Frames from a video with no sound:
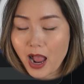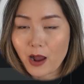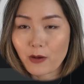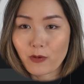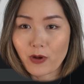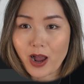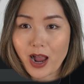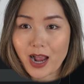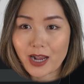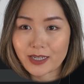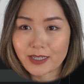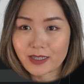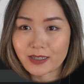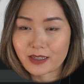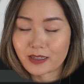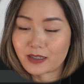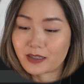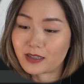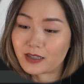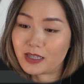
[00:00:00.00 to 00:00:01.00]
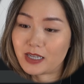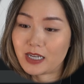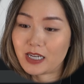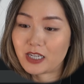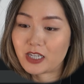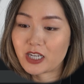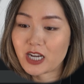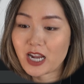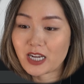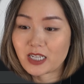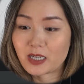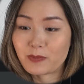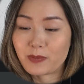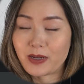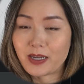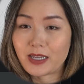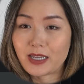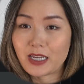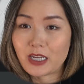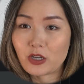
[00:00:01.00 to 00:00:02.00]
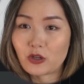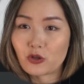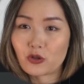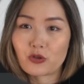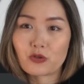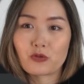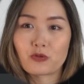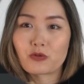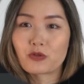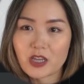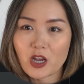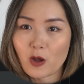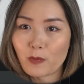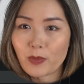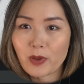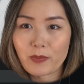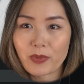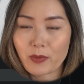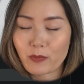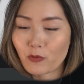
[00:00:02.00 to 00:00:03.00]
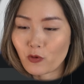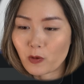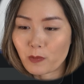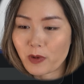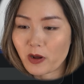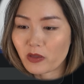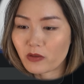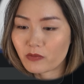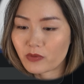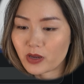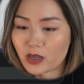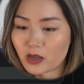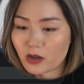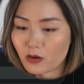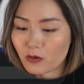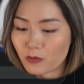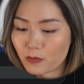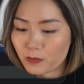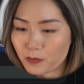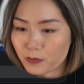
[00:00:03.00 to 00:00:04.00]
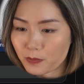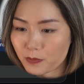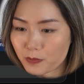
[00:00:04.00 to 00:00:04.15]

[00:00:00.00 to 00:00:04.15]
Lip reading: I will ask the ChatGPT to tell me a bit more about the video.